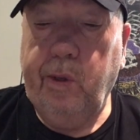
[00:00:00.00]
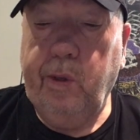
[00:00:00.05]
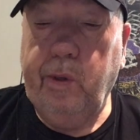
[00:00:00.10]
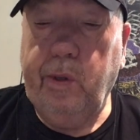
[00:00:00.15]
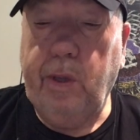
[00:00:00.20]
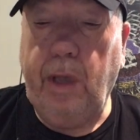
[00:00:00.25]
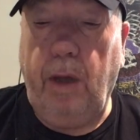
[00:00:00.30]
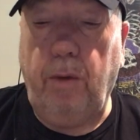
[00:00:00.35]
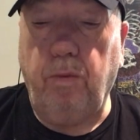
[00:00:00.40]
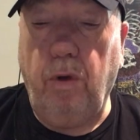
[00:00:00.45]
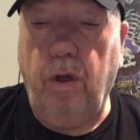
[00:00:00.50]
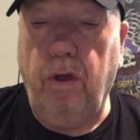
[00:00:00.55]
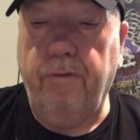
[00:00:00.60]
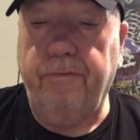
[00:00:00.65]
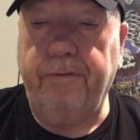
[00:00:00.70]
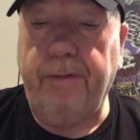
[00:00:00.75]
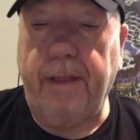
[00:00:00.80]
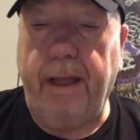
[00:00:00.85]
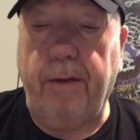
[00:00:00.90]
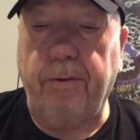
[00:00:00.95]

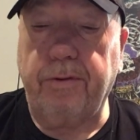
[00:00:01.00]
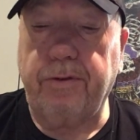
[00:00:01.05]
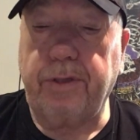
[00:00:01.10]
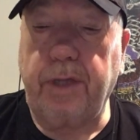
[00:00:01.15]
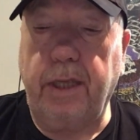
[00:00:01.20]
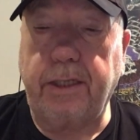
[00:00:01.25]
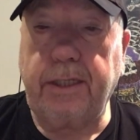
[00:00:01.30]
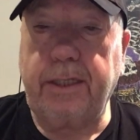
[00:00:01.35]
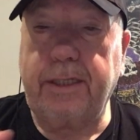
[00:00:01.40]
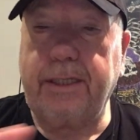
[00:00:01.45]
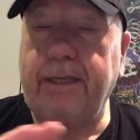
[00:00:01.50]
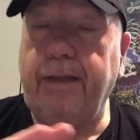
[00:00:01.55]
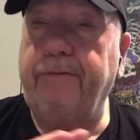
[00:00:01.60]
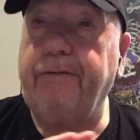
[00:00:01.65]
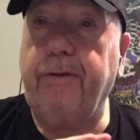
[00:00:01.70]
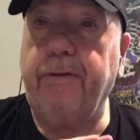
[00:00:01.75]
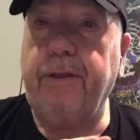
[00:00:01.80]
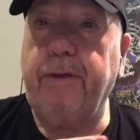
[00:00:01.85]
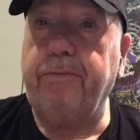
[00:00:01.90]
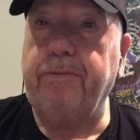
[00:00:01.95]
Wallflower. There's lots of stuff
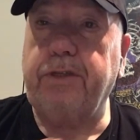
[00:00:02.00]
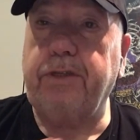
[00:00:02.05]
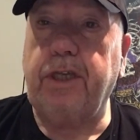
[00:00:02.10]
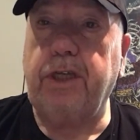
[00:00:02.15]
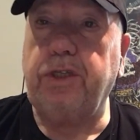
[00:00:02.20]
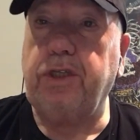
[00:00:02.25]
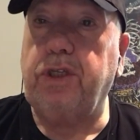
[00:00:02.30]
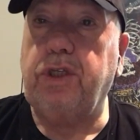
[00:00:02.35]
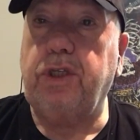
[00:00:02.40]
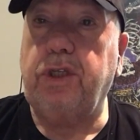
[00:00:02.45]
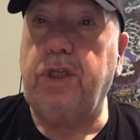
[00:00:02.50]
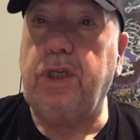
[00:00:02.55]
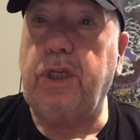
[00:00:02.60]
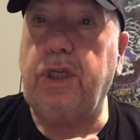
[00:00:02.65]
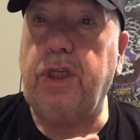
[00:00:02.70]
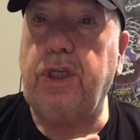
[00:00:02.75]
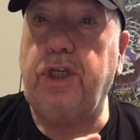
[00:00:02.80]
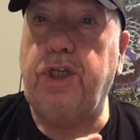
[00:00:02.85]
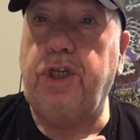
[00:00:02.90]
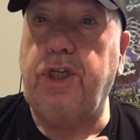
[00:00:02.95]
here that just
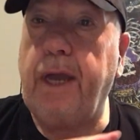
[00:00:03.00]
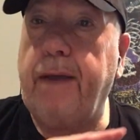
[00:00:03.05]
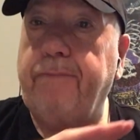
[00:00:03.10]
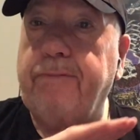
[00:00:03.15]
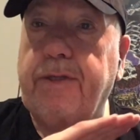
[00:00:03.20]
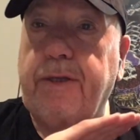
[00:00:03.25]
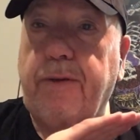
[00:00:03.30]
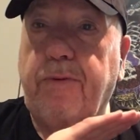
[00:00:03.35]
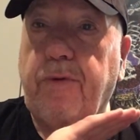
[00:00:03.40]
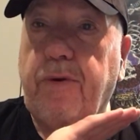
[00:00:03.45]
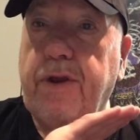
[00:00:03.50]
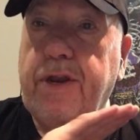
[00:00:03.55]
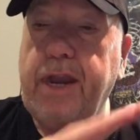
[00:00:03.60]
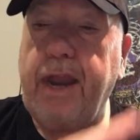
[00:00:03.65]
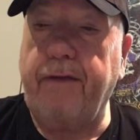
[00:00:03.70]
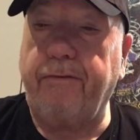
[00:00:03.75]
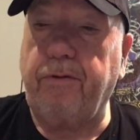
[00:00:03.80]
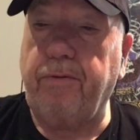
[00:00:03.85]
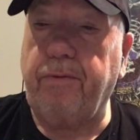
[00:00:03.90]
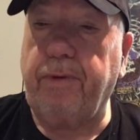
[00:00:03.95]
gems that were
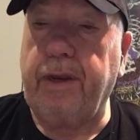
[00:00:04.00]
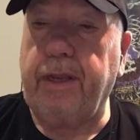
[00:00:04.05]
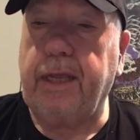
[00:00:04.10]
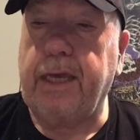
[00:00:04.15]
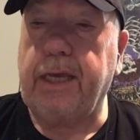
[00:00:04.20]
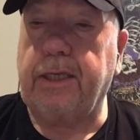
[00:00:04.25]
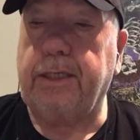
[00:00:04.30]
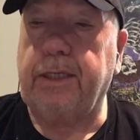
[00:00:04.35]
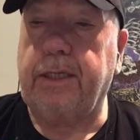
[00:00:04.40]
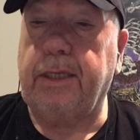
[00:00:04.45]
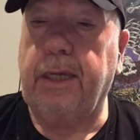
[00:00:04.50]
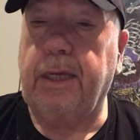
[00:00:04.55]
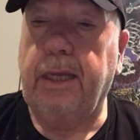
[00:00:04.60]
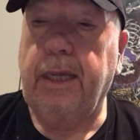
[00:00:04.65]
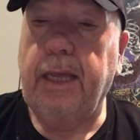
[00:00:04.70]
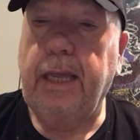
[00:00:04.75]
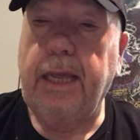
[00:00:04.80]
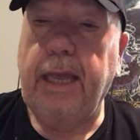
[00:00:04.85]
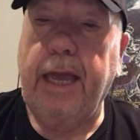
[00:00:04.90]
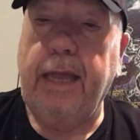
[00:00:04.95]
never released.
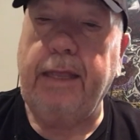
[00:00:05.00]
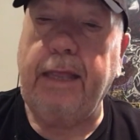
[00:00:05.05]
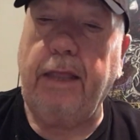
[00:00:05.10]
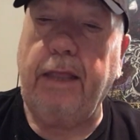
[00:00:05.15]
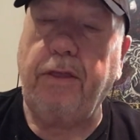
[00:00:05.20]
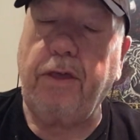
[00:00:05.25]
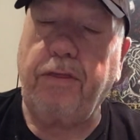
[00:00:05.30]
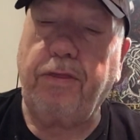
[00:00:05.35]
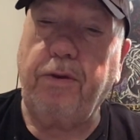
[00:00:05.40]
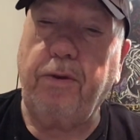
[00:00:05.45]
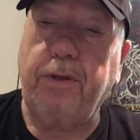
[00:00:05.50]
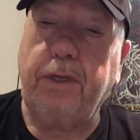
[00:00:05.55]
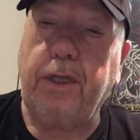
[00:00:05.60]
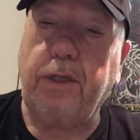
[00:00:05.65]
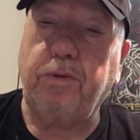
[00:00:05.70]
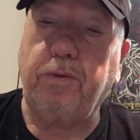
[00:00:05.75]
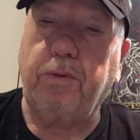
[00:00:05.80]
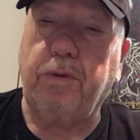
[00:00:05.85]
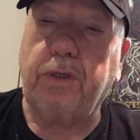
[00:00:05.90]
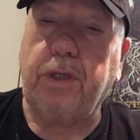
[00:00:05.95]
And then the third
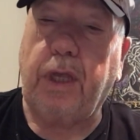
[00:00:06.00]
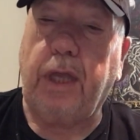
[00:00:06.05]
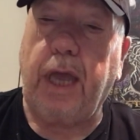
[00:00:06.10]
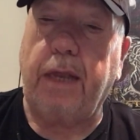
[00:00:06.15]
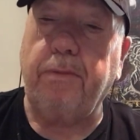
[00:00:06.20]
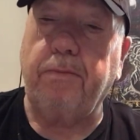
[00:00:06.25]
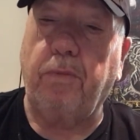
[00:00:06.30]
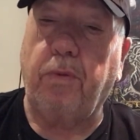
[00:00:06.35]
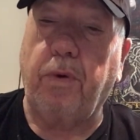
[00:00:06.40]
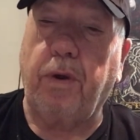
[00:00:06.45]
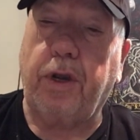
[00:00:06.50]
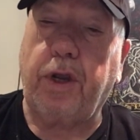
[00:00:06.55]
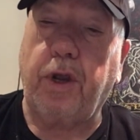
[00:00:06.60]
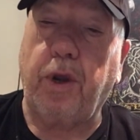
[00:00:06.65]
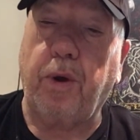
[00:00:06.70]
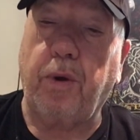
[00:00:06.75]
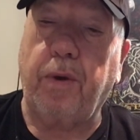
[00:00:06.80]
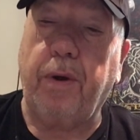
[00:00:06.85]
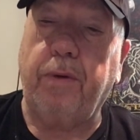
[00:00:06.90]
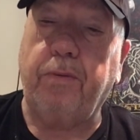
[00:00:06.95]
disc was getting more
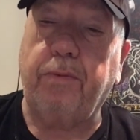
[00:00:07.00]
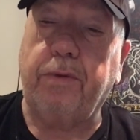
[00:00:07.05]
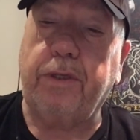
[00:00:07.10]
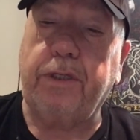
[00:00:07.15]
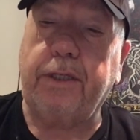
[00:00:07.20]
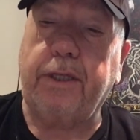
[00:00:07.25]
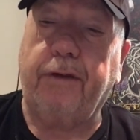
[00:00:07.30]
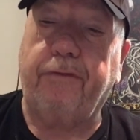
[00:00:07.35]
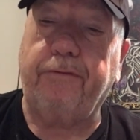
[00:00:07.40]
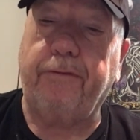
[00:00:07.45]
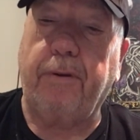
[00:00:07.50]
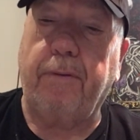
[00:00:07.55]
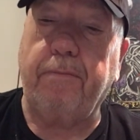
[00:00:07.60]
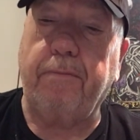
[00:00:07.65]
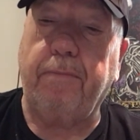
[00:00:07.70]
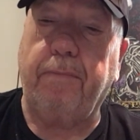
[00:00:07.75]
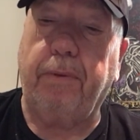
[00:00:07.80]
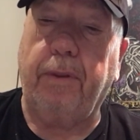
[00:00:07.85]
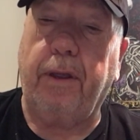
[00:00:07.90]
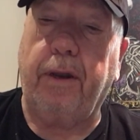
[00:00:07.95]
current with stuff
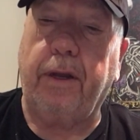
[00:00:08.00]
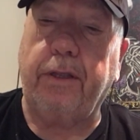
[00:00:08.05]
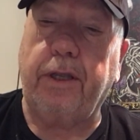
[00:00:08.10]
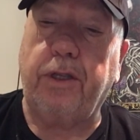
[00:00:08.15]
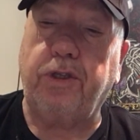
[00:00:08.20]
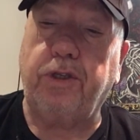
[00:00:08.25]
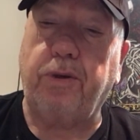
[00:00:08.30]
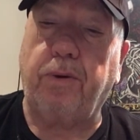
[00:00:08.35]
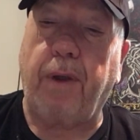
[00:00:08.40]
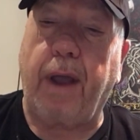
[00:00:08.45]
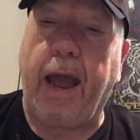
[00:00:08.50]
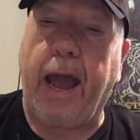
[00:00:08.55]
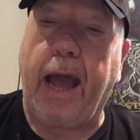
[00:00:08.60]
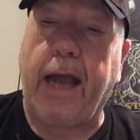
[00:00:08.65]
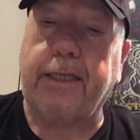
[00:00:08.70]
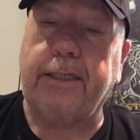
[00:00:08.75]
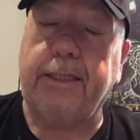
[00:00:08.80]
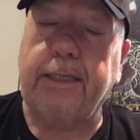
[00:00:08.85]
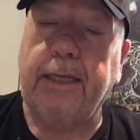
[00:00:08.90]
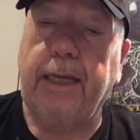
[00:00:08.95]
from Blood on the
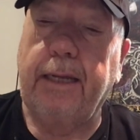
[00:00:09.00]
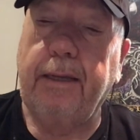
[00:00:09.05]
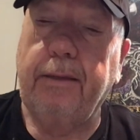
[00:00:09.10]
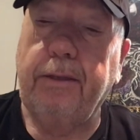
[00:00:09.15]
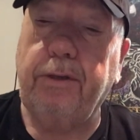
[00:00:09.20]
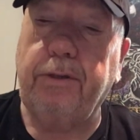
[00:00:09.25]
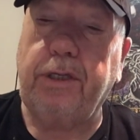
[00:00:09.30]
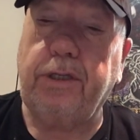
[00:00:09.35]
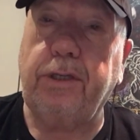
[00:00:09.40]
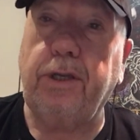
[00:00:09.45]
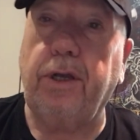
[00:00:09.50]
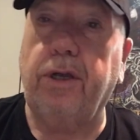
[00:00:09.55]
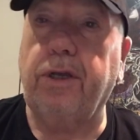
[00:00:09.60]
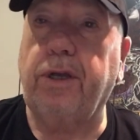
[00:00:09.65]
Tracks. There's a song